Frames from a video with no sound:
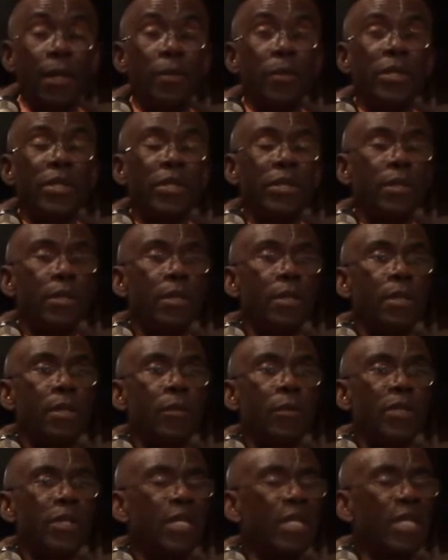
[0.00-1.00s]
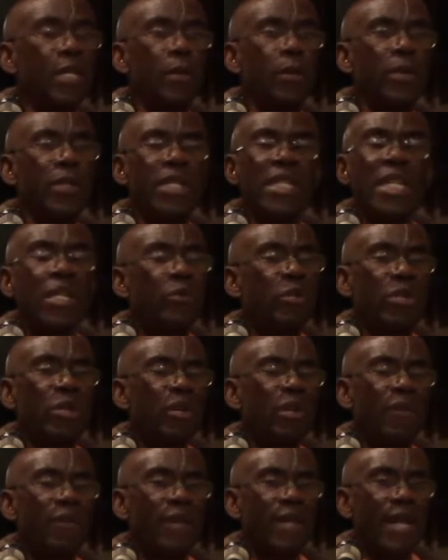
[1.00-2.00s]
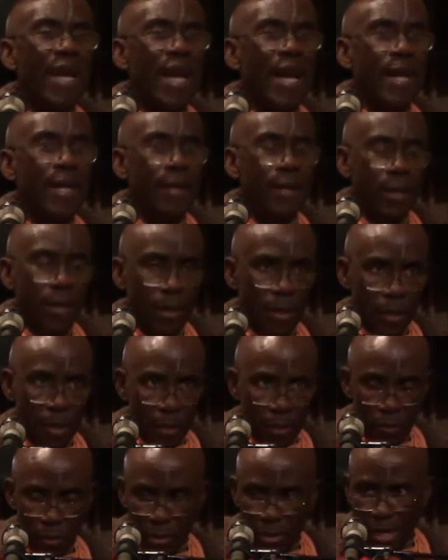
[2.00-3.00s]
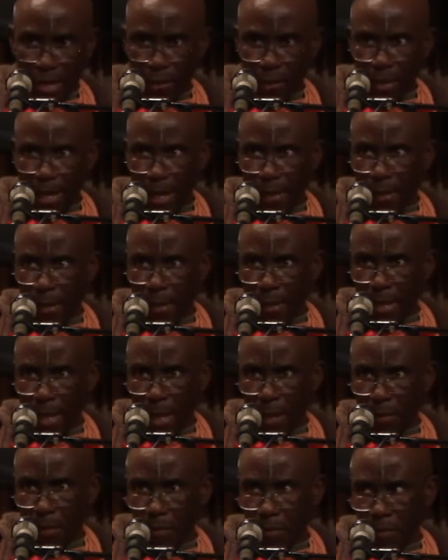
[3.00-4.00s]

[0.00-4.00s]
within a twinkle of an eye, you start sliding down.